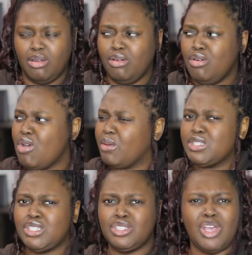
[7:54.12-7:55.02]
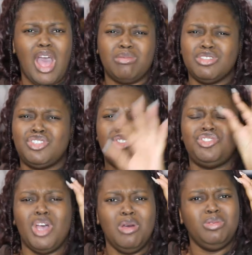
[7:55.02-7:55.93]
Oh, I was so I was
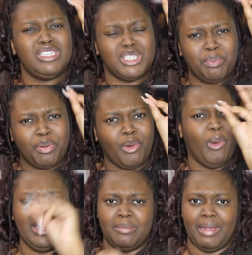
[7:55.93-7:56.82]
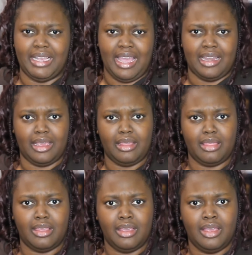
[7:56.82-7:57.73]
so disappointed by
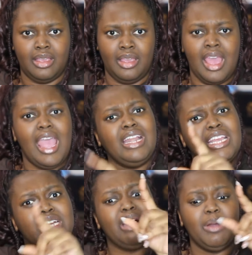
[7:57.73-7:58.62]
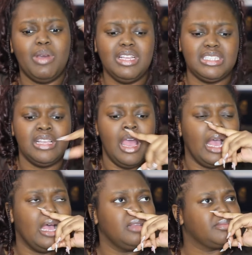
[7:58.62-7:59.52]
Kenneth. And here I was
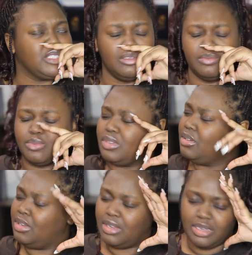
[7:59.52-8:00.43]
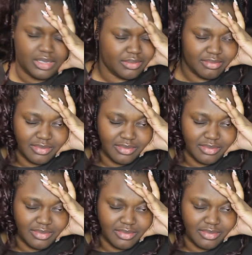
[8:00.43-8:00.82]
oh,